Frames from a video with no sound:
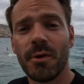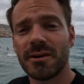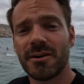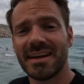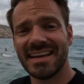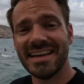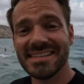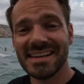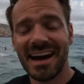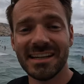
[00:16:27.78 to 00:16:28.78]
wondering,
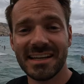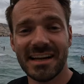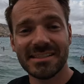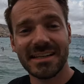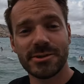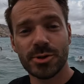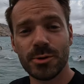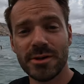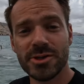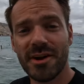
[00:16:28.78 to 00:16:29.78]
is Alicante a
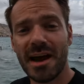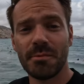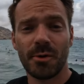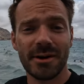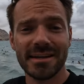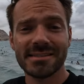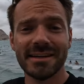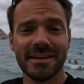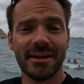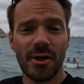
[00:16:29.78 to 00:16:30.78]
tourist trap or is
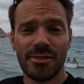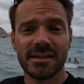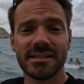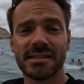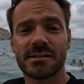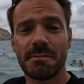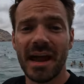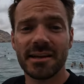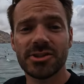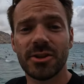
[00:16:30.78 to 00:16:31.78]
it an authentic
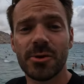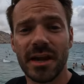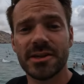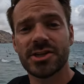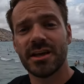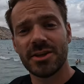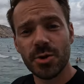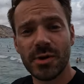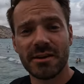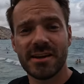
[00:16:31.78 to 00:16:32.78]
Spanish location that
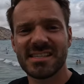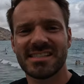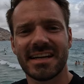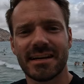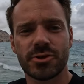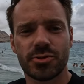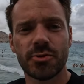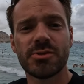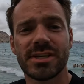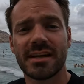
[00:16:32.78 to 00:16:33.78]
you can visit to get a
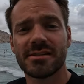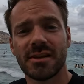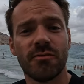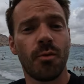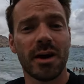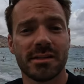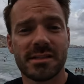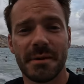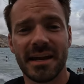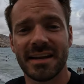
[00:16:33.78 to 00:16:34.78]
true sense of what
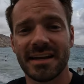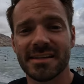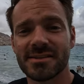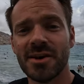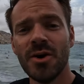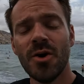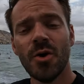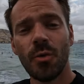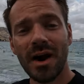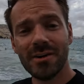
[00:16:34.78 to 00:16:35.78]
Spain is?
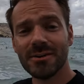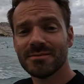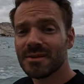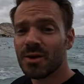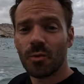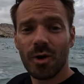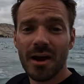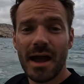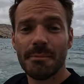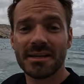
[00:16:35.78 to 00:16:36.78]
Well,
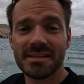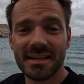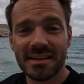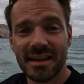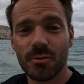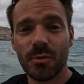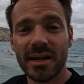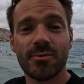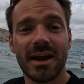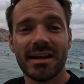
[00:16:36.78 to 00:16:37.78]
we're happy to say that
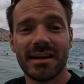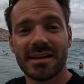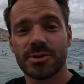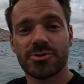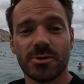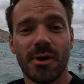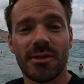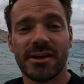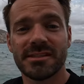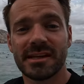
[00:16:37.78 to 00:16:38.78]
we'd rate it as a true
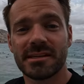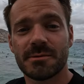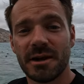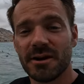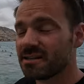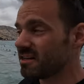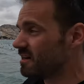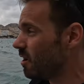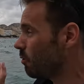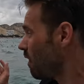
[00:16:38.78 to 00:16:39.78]
authentic experience
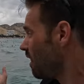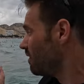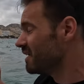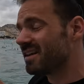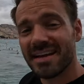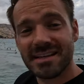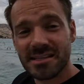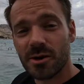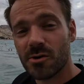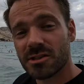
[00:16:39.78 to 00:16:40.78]
and now while it
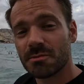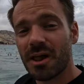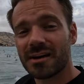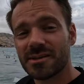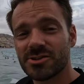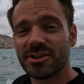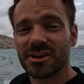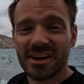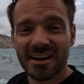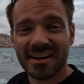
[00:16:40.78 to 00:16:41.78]
is the Costa Blanca so
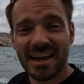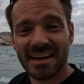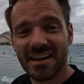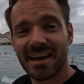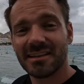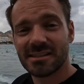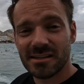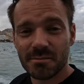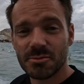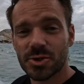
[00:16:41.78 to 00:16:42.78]
you're gonna get as some